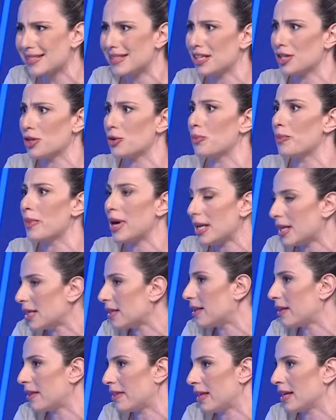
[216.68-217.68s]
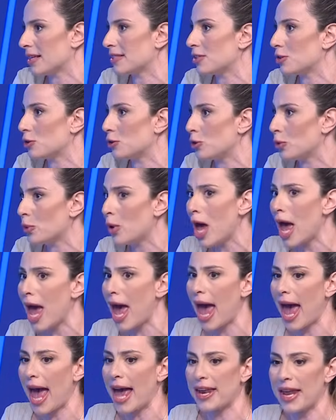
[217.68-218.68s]
the humanity things to do,
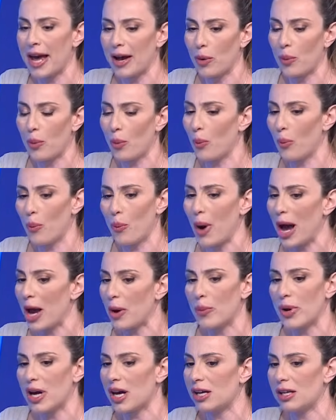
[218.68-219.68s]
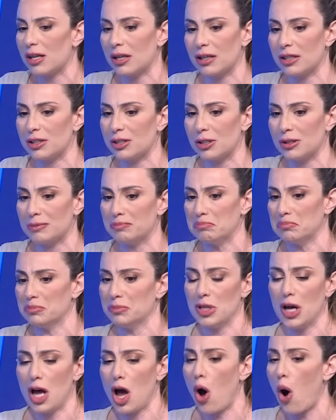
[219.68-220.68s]
and why we are
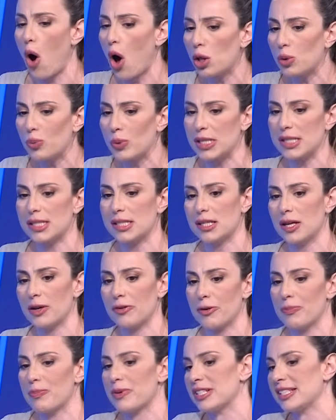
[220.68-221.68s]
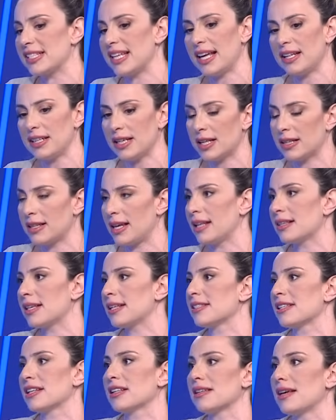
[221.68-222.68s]
always representing that
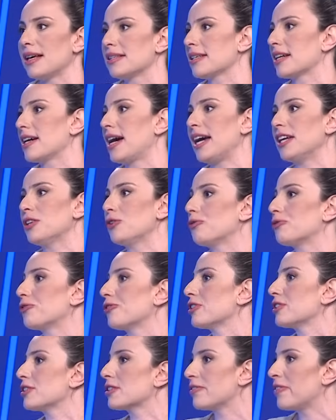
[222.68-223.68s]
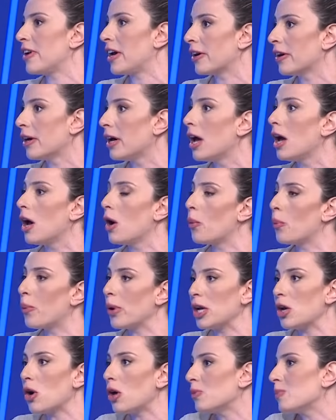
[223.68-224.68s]
as a kind of transfer.
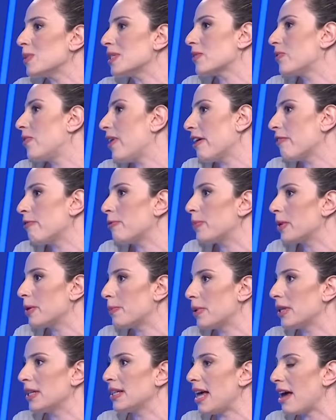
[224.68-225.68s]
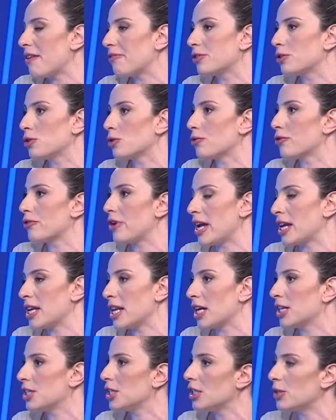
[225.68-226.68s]
When almost 5 people left
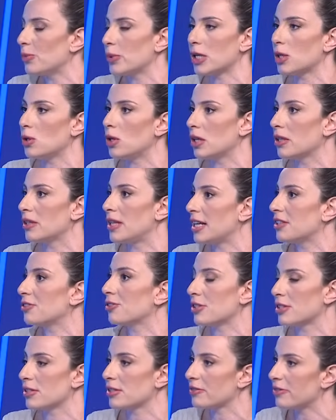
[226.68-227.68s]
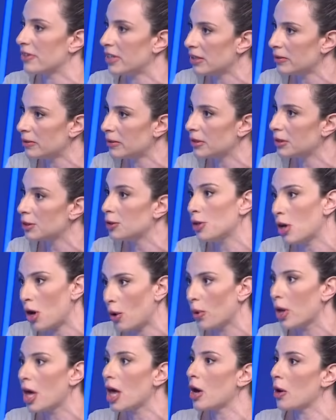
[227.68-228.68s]
Ukraine, did we call that transfer?
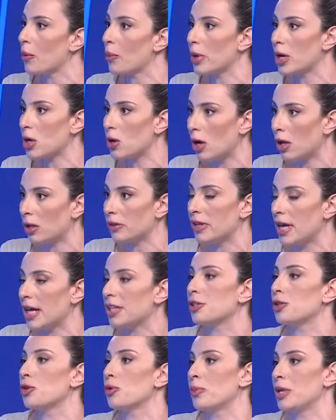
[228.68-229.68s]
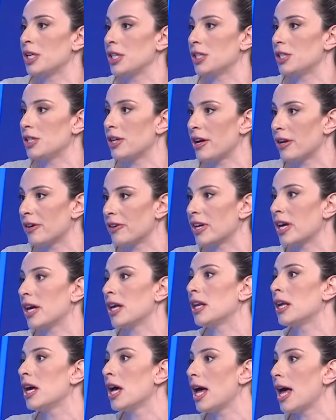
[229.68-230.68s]
No, we call that humanitarian